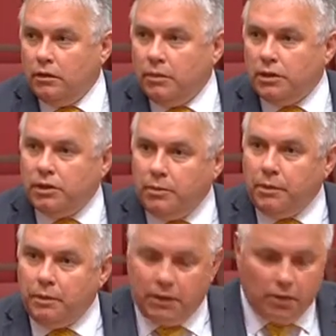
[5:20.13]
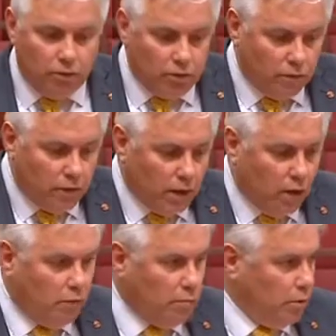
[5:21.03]
but simply because of the
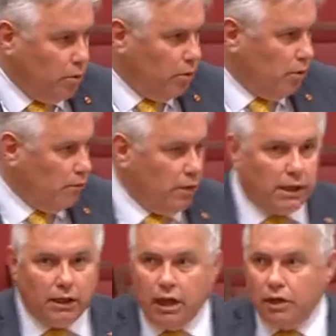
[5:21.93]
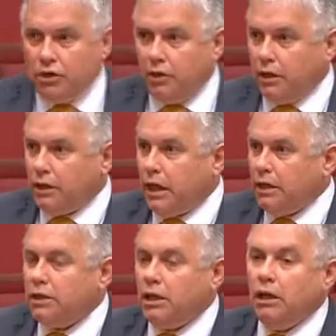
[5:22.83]
overburden of regulation that
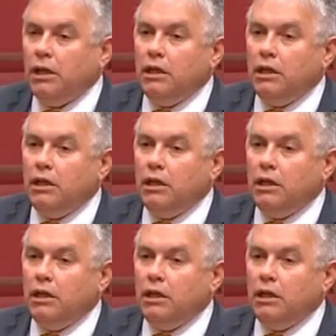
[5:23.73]
CASA